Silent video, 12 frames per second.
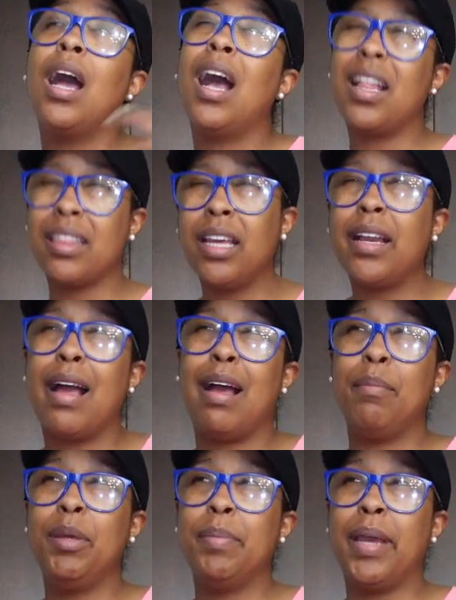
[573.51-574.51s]
I think
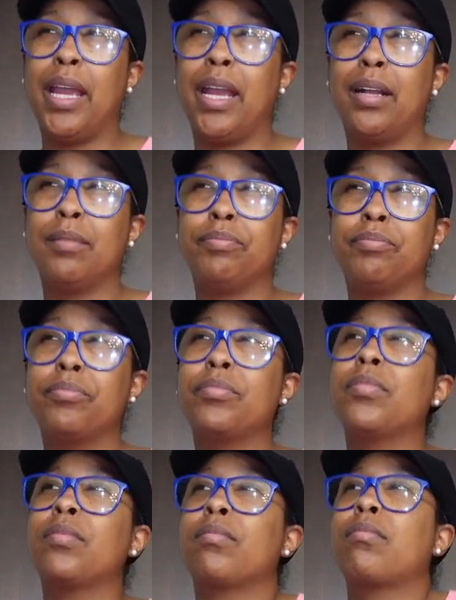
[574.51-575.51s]
I'll be back.
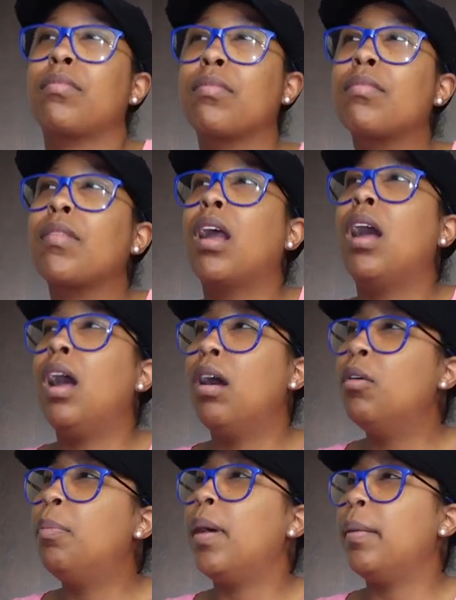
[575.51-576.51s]
I
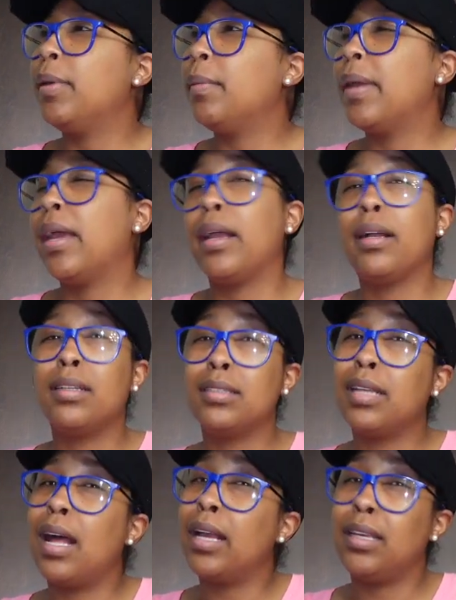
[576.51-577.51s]
hope I'll be back because
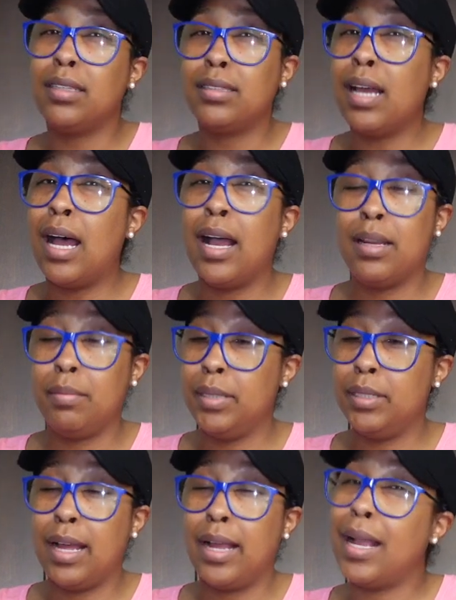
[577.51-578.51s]
I get tired and be
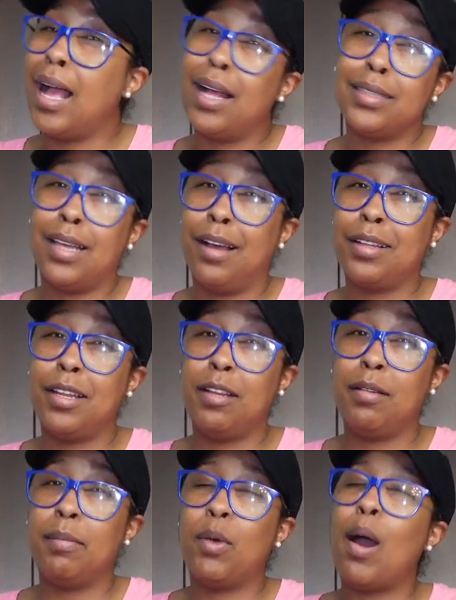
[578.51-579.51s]
like, I talk to
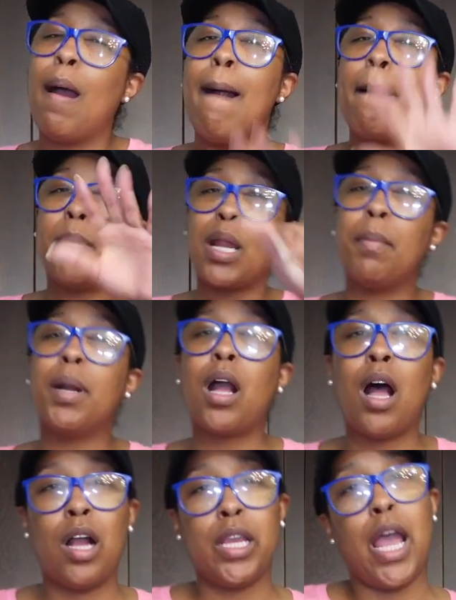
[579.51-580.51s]
them tomorrow. But I'm going to
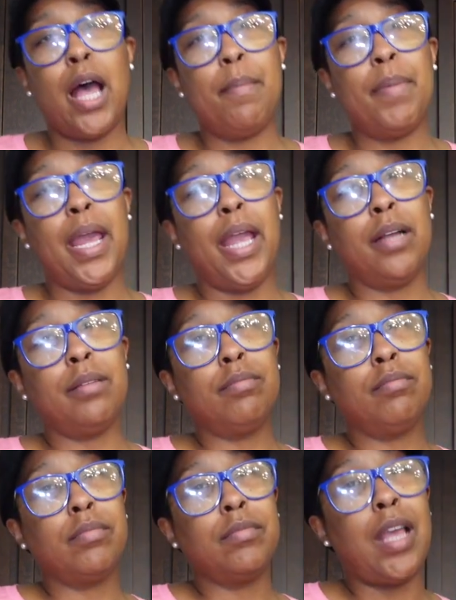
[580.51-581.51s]
call y'all back.
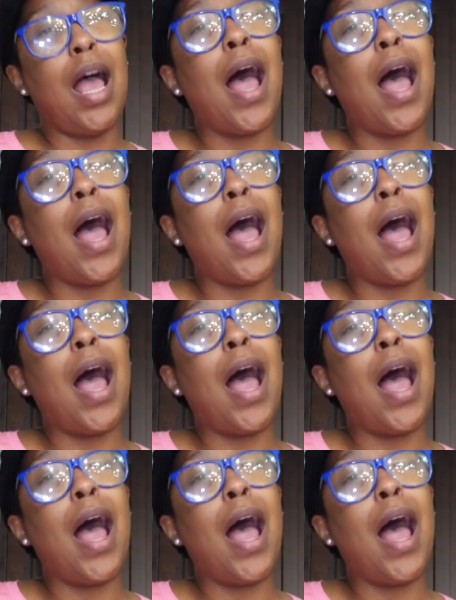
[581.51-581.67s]
All